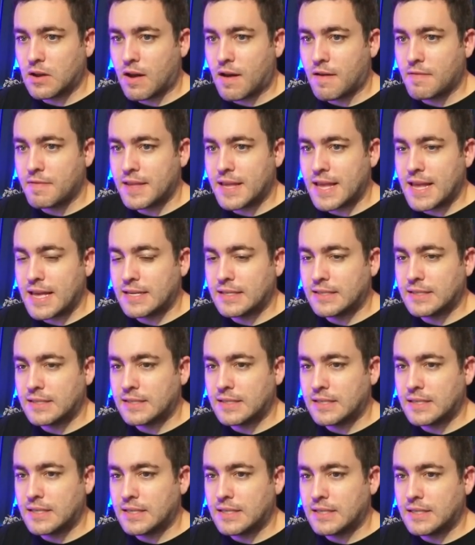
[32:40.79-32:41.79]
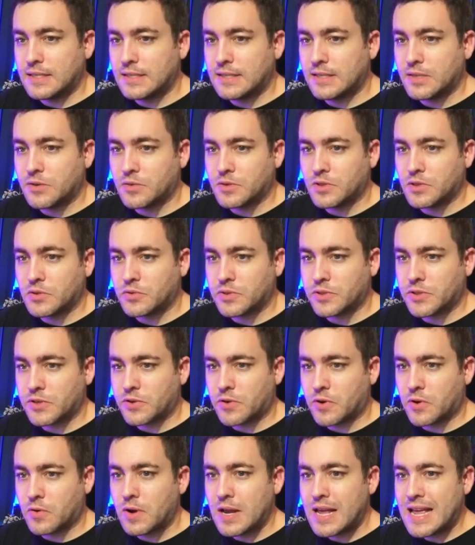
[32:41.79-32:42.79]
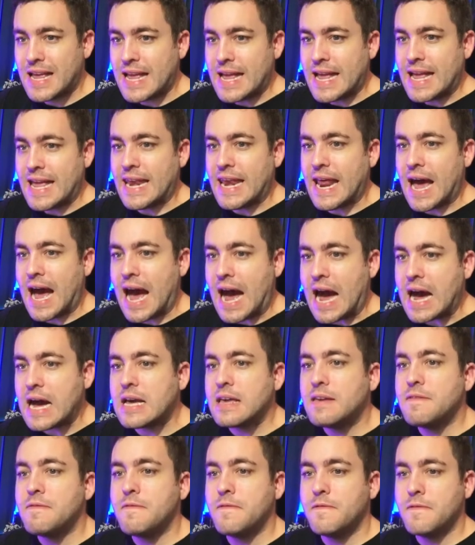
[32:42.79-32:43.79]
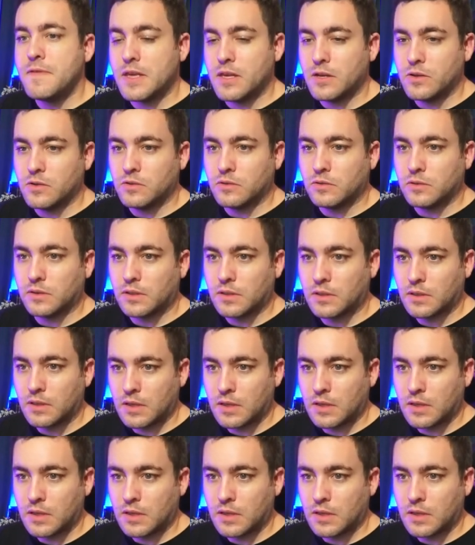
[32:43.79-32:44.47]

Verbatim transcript: on the NZ000. An I-field